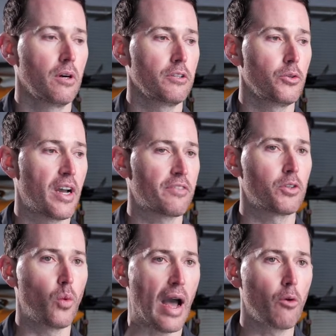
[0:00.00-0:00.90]
You have to
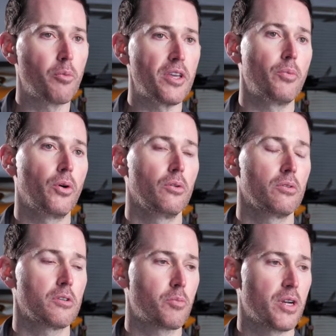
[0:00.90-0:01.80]
wow people,
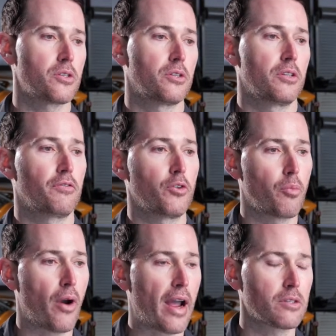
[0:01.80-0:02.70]
especially if your
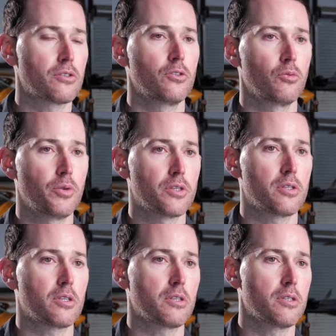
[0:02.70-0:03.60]
practice and your
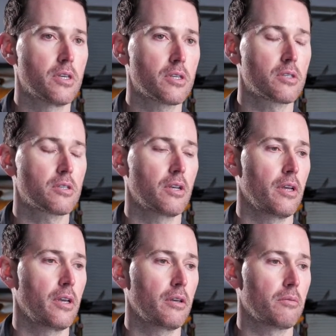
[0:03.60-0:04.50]
business exists in
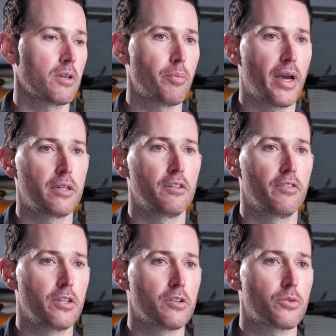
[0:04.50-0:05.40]
a competitive
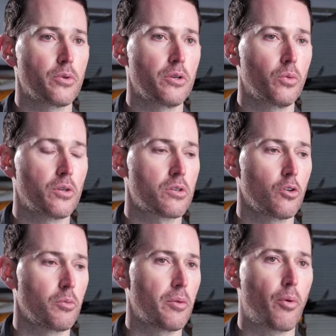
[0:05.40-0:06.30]
industry, which
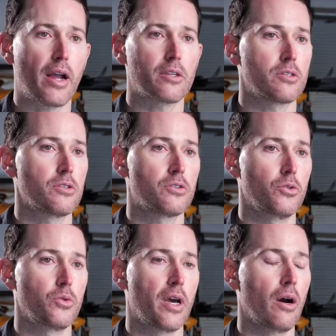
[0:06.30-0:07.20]
so many practices
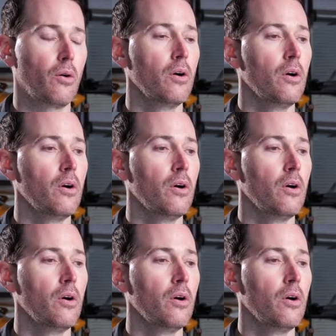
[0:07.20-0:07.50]
do now.